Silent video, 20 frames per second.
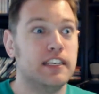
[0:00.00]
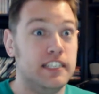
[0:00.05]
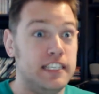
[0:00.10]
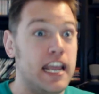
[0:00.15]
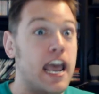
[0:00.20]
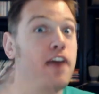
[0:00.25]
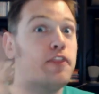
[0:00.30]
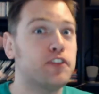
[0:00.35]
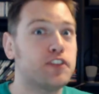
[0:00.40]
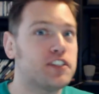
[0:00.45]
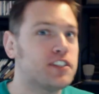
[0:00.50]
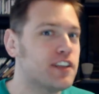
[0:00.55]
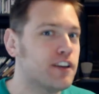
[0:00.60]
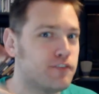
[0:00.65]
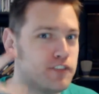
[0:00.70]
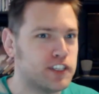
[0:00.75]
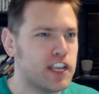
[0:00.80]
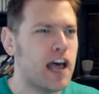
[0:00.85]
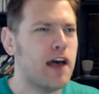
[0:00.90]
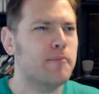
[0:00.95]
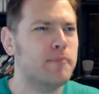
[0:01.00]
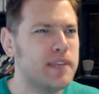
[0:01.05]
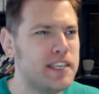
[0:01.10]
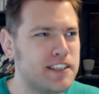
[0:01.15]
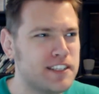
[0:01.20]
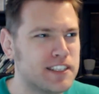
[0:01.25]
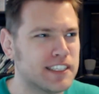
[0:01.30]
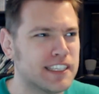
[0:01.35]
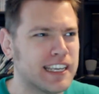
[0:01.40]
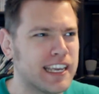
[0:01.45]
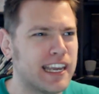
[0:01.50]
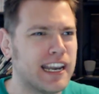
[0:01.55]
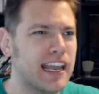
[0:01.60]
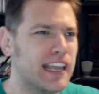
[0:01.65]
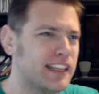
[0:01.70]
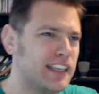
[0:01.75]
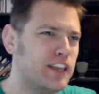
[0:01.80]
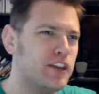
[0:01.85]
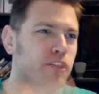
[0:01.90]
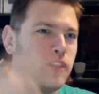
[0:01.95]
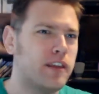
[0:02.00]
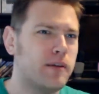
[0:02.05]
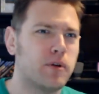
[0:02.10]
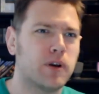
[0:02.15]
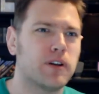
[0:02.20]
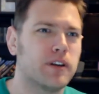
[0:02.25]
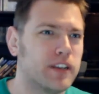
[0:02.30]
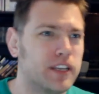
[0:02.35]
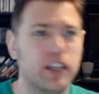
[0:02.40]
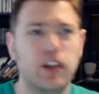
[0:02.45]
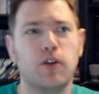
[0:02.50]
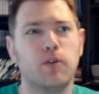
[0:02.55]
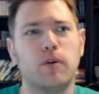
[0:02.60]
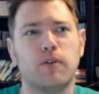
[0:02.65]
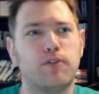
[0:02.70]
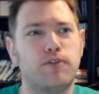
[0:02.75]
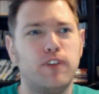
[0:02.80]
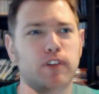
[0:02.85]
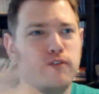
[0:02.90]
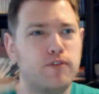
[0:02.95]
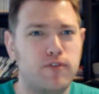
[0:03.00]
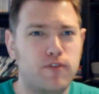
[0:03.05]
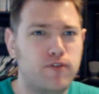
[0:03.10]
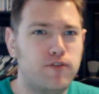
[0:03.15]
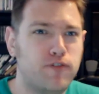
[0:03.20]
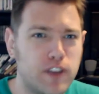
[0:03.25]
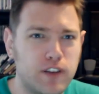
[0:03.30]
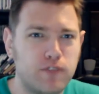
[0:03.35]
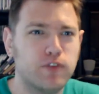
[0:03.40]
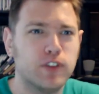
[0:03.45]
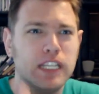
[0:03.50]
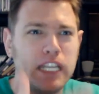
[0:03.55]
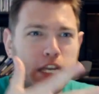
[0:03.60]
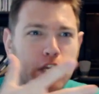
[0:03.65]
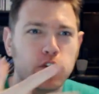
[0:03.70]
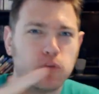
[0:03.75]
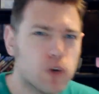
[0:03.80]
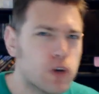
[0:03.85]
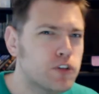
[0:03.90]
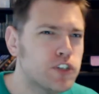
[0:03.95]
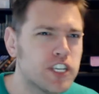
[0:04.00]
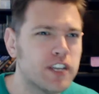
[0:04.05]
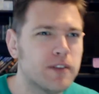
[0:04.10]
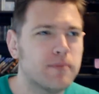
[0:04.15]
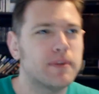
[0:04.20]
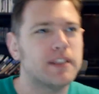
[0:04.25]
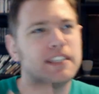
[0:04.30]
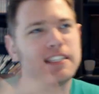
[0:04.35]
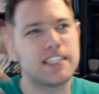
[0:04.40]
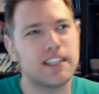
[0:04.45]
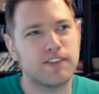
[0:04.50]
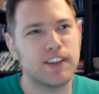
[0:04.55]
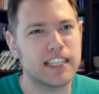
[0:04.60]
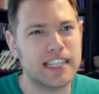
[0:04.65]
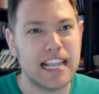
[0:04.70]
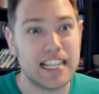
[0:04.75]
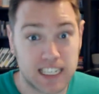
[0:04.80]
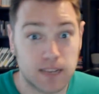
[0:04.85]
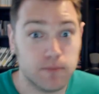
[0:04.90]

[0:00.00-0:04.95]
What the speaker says: deaths of zombies, and kind of, you know, they were, you know, fitfully gruesome and stuff like that.